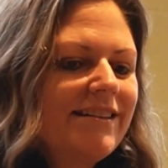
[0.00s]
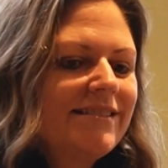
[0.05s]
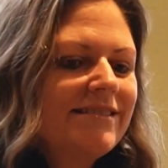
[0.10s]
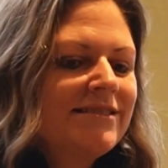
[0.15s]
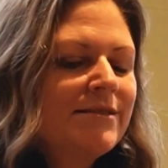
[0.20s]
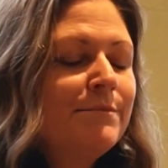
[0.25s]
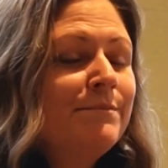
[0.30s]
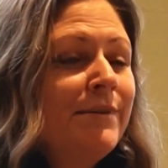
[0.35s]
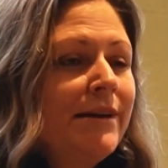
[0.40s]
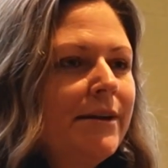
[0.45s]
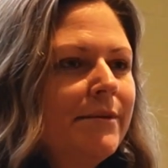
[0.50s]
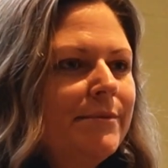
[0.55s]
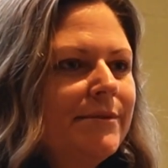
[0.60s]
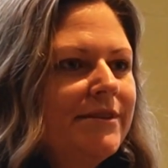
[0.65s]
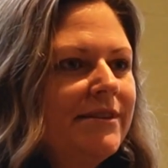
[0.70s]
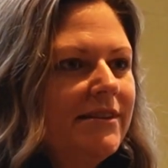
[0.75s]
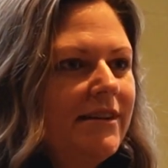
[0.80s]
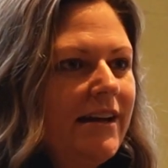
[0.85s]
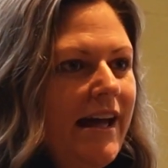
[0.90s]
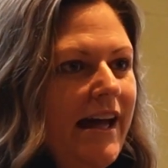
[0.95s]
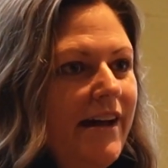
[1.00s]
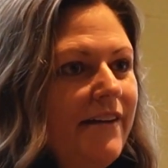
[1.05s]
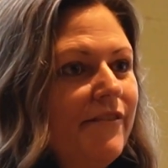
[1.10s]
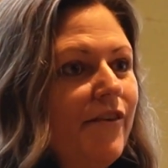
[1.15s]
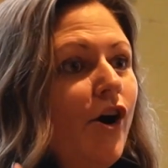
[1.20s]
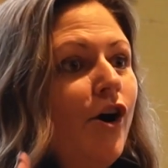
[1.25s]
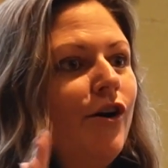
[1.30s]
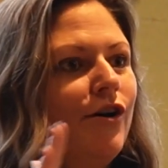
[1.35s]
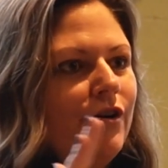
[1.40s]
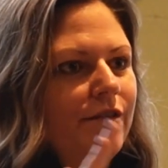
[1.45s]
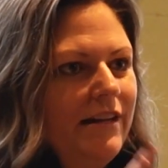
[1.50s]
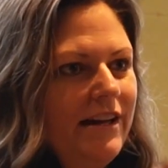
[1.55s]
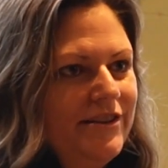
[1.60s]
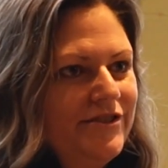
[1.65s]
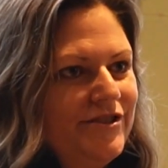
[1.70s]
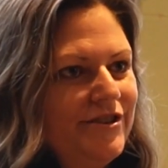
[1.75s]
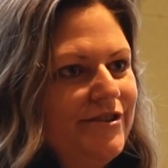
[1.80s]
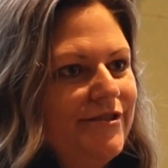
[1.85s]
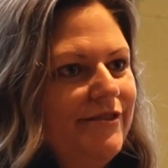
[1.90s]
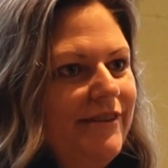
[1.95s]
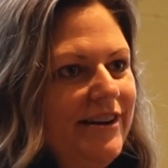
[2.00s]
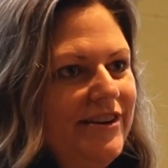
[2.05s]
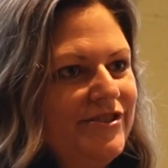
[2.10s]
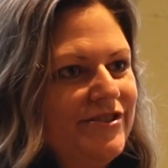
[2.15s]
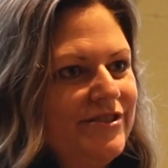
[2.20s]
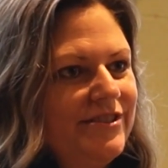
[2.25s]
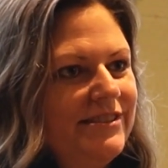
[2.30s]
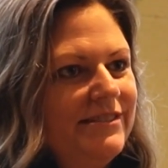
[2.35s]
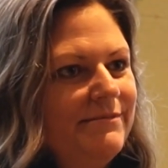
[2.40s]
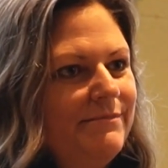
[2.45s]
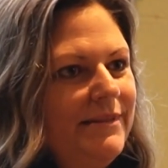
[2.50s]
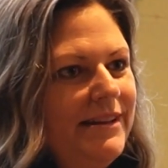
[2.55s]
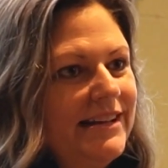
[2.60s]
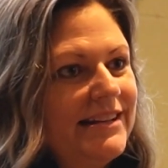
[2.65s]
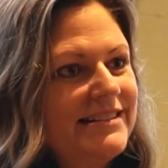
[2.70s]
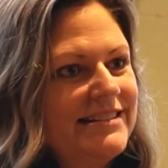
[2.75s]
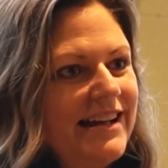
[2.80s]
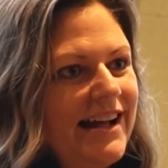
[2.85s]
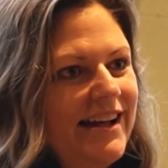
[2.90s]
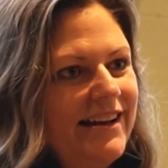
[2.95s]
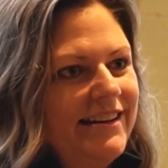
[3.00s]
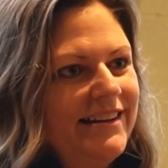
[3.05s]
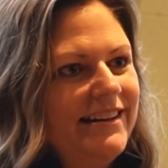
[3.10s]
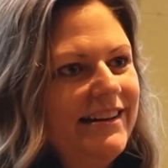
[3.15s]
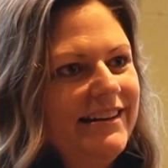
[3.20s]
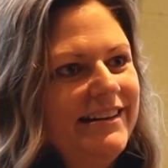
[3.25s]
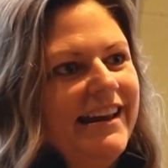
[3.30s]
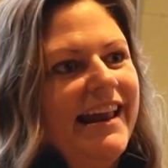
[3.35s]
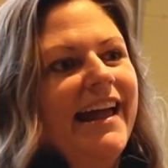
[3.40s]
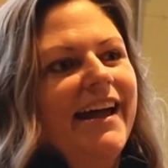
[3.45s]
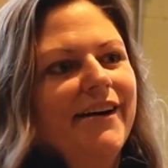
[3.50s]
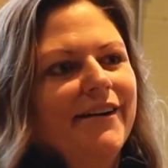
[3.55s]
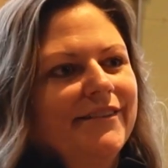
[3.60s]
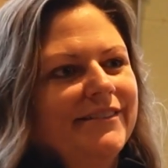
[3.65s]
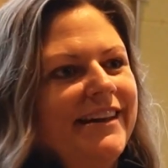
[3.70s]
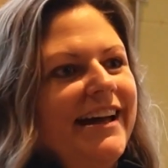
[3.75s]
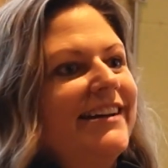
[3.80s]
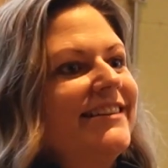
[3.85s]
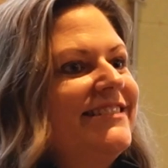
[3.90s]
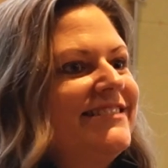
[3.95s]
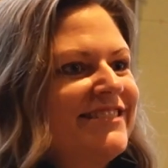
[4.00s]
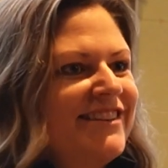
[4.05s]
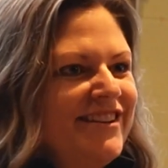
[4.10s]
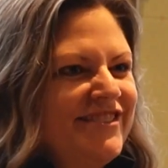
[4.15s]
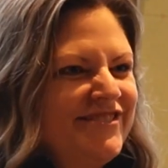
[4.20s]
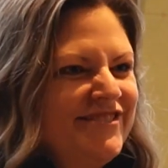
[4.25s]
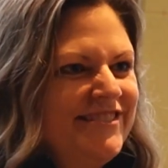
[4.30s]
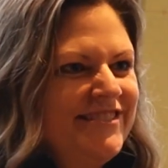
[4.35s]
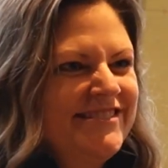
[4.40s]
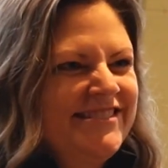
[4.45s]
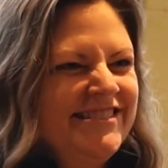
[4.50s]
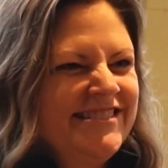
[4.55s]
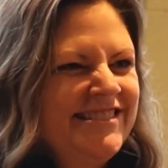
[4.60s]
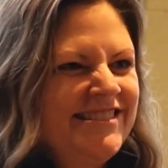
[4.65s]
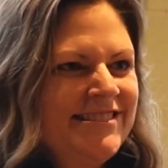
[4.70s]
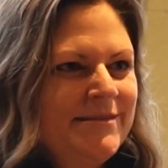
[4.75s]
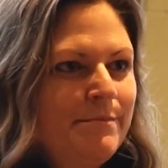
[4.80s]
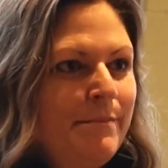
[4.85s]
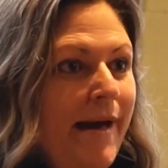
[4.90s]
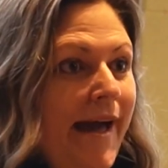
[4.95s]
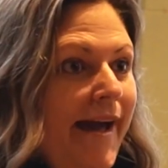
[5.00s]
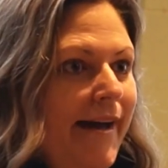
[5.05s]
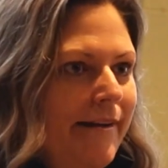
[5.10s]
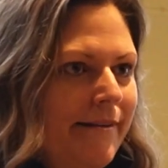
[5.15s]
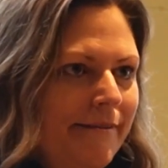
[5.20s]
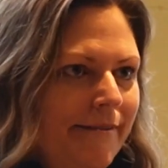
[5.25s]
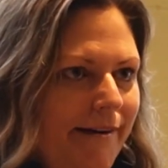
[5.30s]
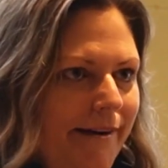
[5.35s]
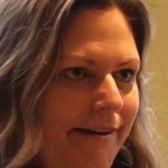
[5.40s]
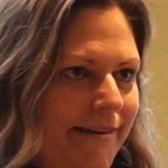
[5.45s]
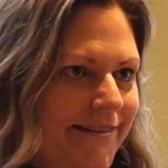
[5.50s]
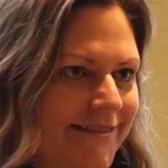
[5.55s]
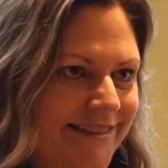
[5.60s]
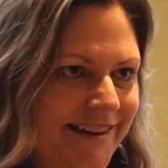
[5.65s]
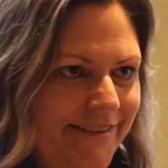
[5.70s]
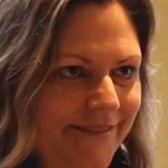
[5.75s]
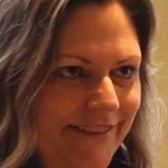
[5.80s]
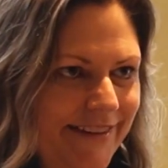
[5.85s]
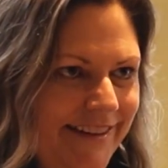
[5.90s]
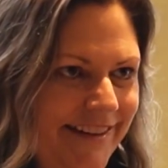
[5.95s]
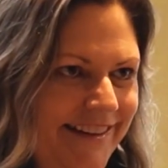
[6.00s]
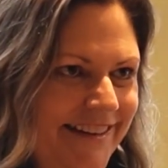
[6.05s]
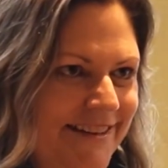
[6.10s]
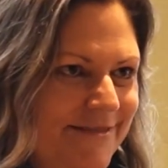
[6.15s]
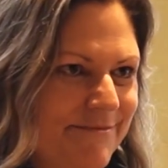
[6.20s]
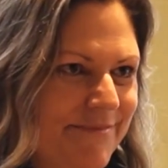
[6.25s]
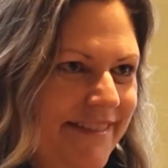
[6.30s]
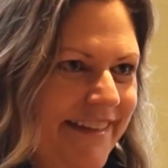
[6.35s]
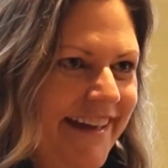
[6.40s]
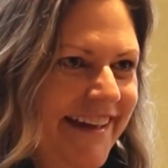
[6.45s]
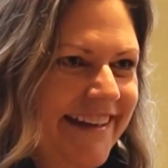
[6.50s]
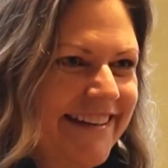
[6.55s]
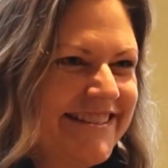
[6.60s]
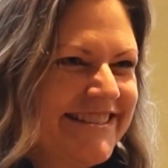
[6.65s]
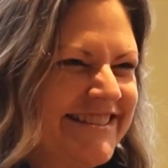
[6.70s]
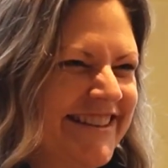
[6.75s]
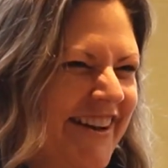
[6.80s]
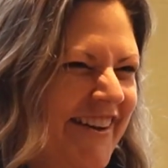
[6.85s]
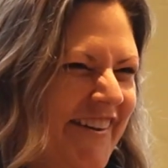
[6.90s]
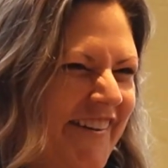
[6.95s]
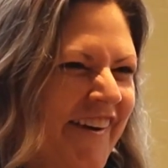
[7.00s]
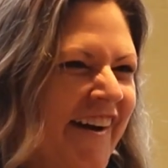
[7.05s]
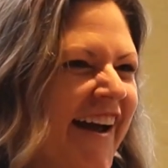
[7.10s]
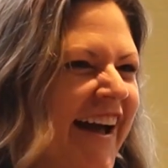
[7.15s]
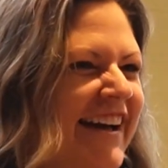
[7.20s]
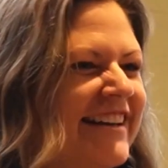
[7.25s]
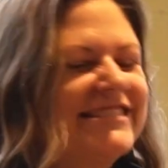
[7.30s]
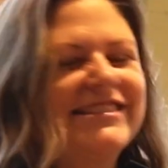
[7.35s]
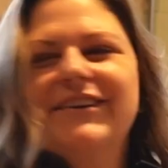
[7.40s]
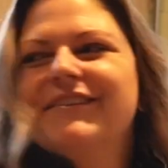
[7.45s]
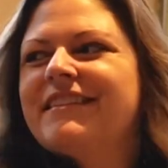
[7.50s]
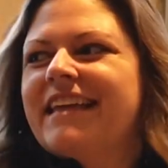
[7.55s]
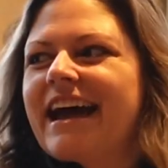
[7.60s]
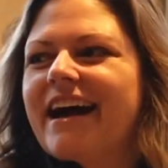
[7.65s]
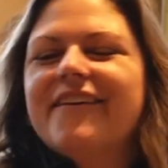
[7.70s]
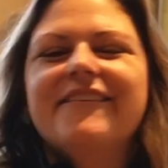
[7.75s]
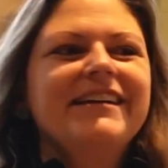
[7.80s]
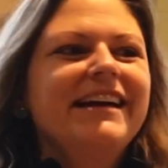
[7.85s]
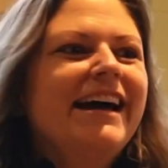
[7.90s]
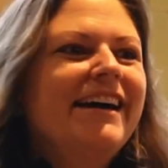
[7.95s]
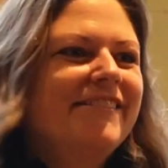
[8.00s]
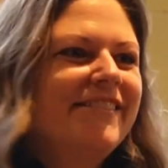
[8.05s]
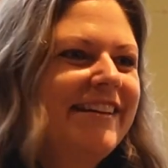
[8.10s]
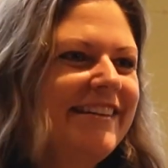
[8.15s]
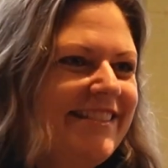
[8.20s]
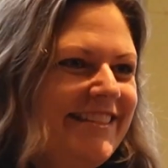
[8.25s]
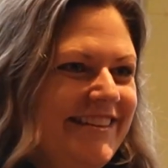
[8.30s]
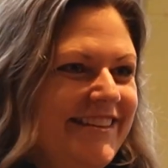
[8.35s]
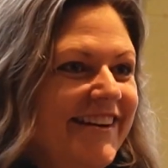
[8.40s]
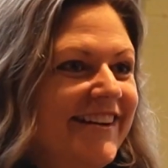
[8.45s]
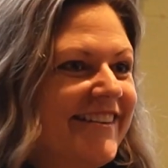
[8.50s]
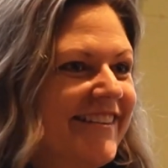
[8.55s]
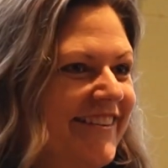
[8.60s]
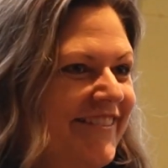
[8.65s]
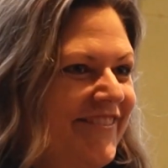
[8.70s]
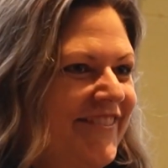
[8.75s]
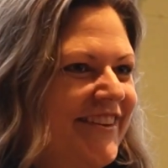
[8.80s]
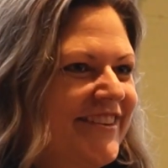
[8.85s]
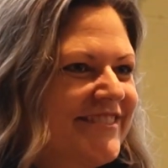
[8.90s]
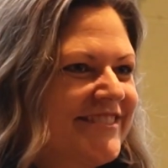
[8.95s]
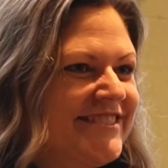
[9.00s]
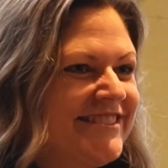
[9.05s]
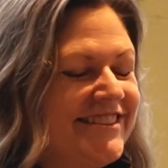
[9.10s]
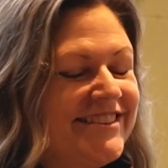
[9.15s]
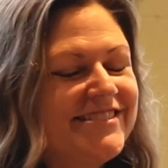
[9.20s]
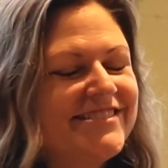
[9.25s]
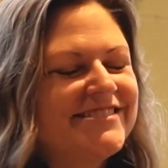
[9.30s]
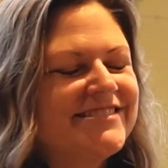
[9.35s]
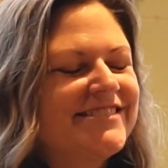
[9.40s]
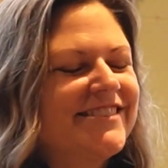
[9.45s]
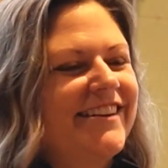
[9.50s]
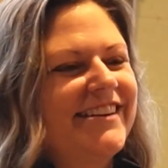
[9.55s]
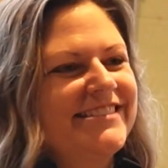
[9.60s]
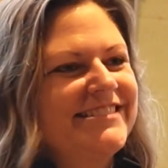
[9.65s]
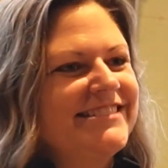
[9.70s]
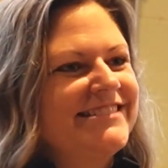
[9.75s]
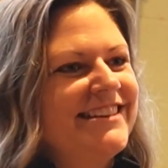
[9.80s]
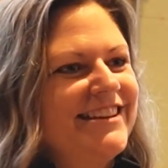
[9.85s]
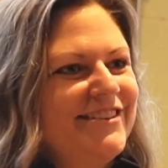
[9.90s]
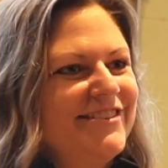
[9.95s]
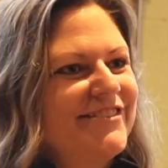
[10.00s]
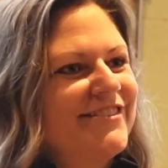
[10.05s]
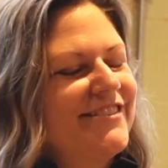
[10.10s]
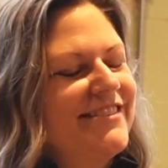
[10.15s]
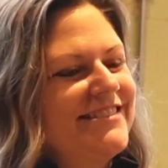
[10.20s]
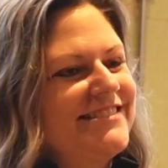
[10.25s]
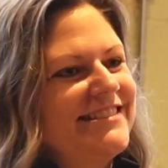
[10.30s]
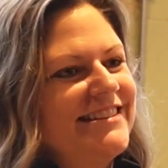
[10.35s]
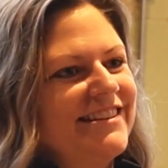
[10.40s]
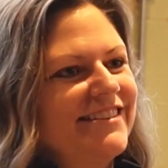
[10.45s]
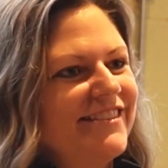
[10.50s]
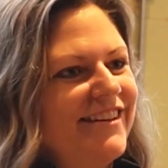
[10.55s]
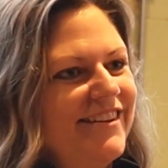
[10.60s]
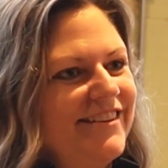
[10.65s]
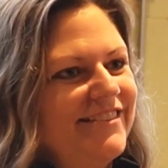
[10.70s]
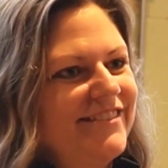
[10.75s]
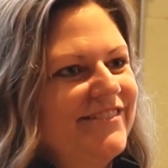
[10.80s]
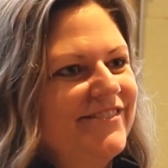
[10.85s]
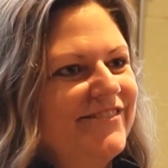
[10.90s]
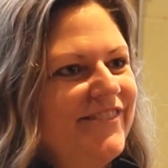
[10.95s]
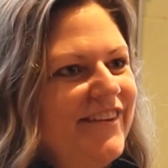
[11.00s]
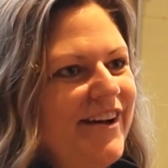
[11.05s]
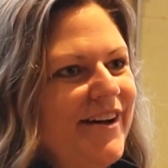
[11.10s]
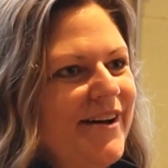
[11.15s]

to be able to have all that generation be excited. And now 90s country is just back, right? It's kind of like a hip thing. So now we have the younger folks too. So I just think you're going to see a lot of